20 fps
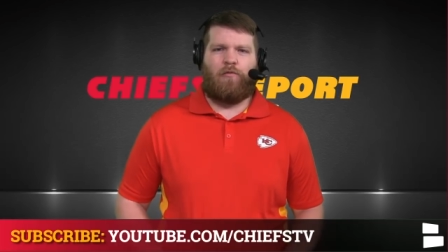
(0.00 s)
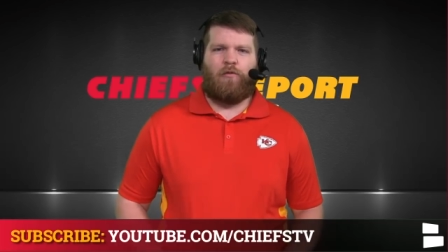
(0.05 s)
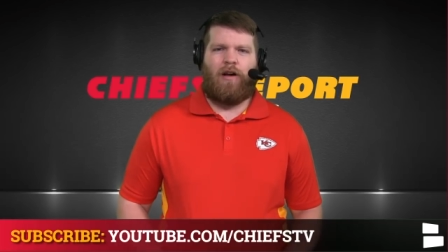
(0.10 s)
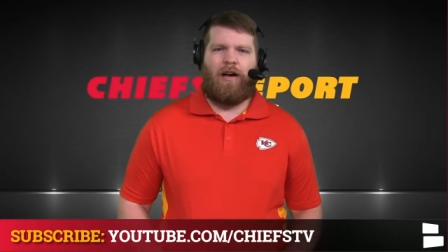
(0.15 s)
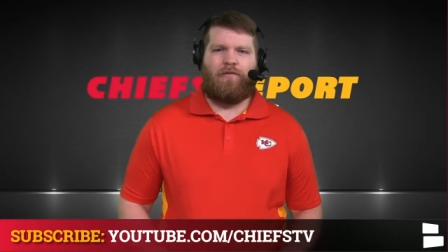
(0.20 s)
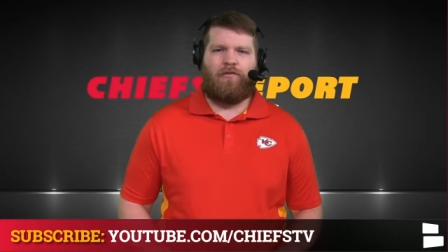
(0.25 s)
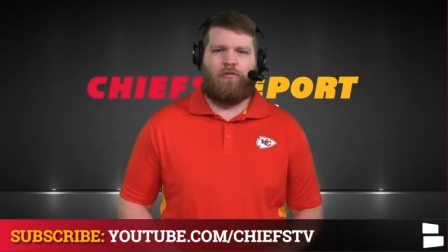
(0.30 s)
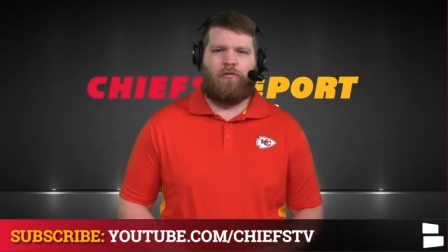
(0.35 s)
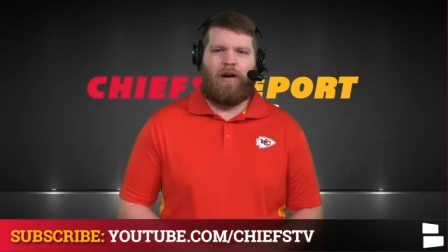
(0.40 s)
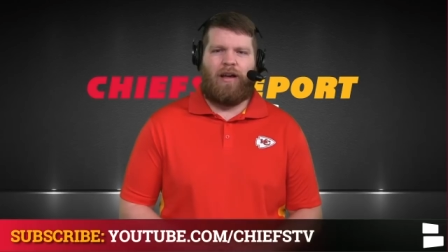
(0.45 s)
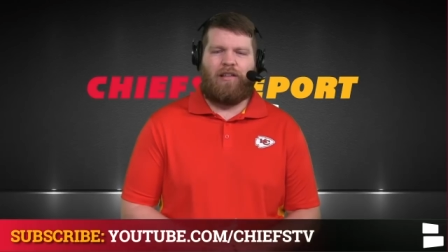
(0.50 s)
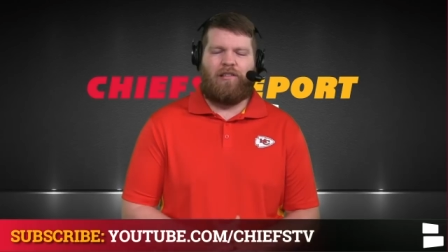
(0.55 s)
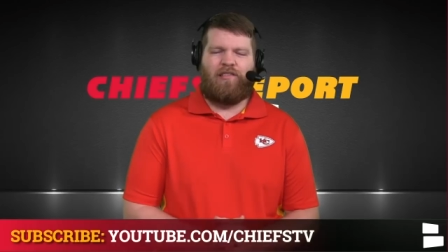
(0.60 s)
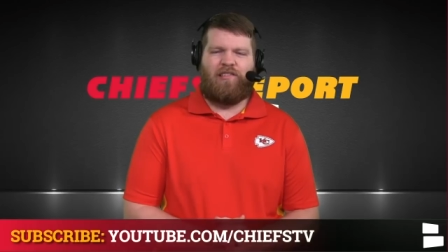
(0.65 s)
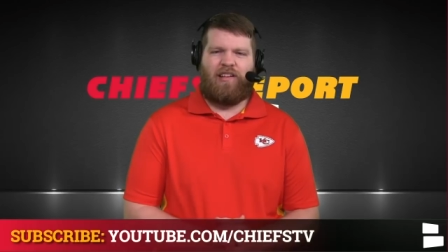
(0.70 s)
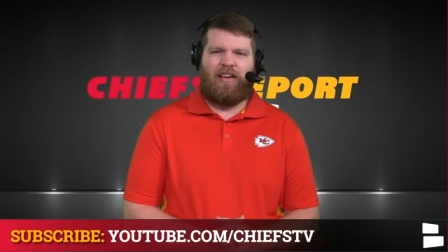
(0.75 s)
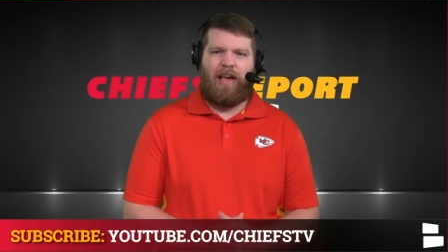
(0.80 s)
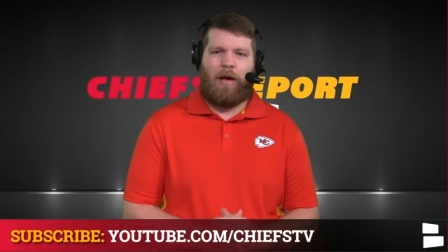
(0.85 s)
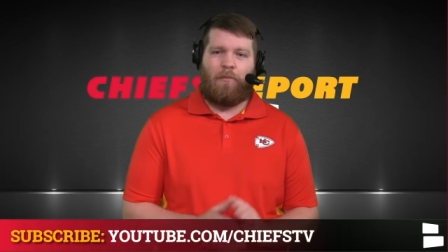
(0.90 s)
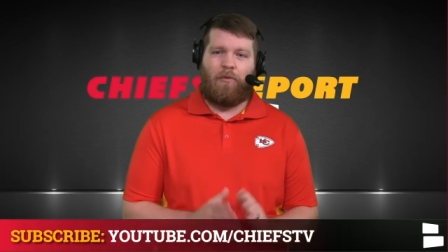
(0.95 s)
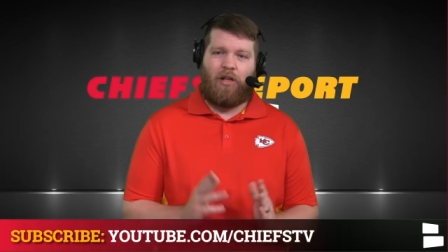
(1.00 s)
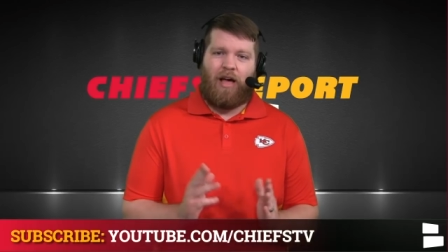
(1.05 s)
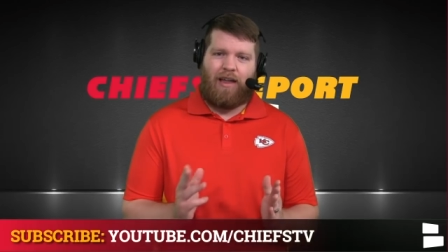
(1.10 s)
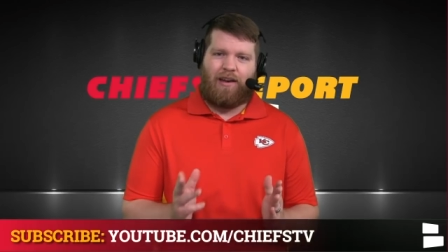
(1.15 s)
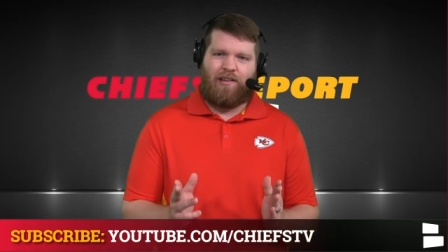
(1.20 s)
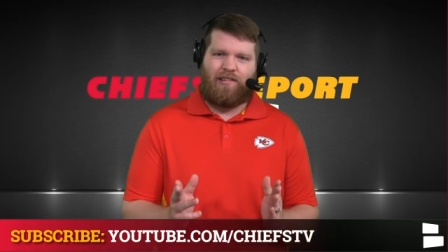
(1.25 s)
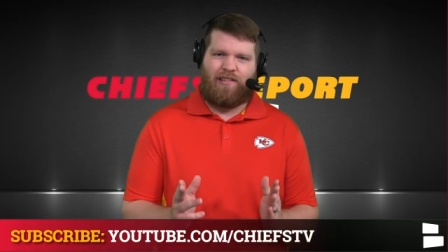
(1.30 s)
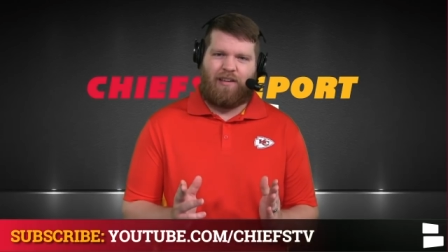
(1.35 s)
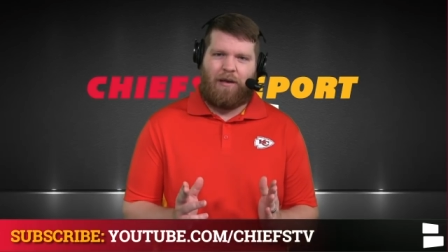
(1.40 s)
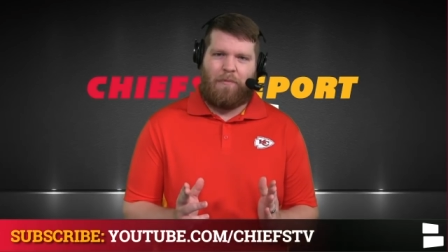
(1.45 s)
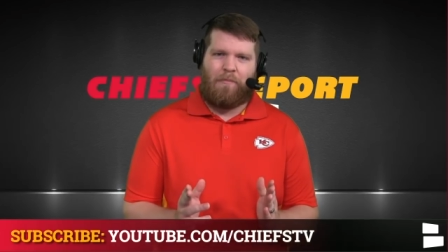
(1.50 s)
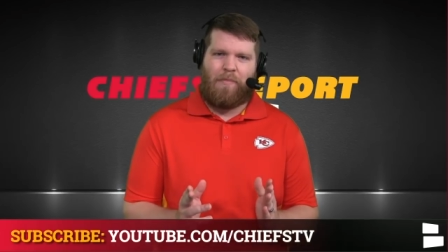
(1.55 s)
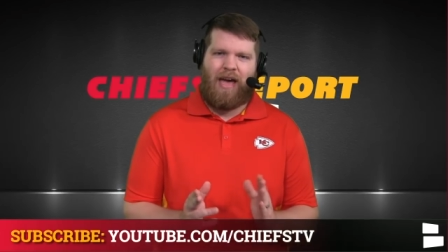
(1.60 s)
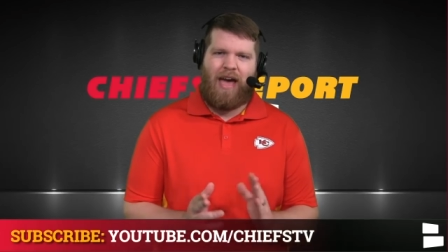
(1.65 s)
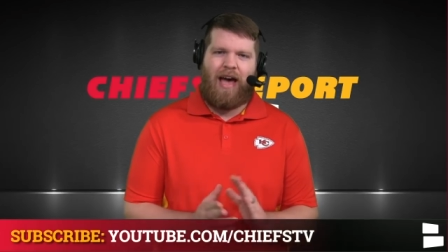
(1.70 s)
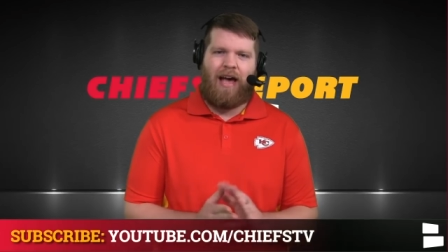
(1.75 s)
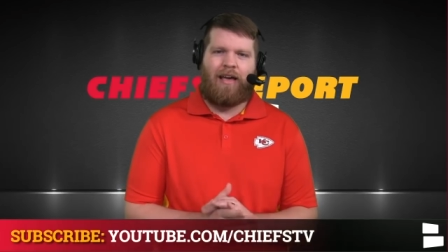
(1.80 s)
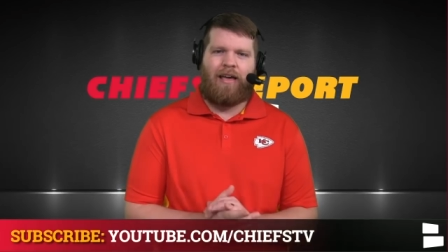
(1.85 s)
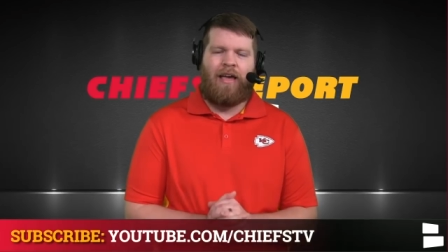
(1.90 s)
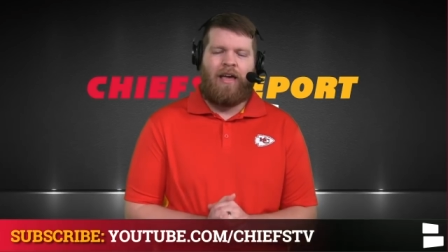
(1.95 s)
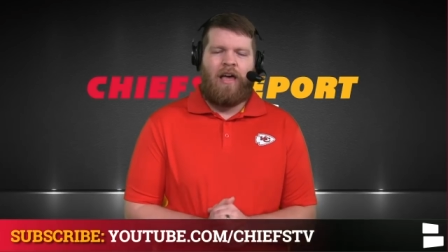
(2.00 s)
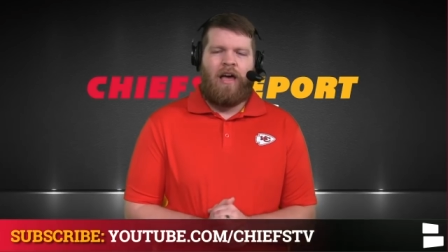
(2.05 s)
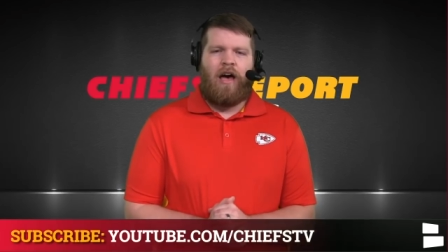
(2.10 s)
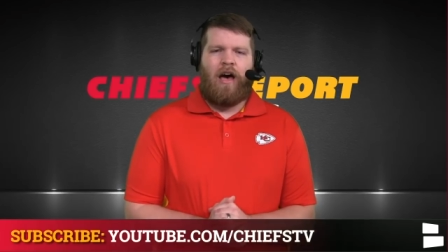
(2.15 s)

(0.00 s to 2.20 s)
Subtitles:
We'll have to wait and see. I'm glad to see him back.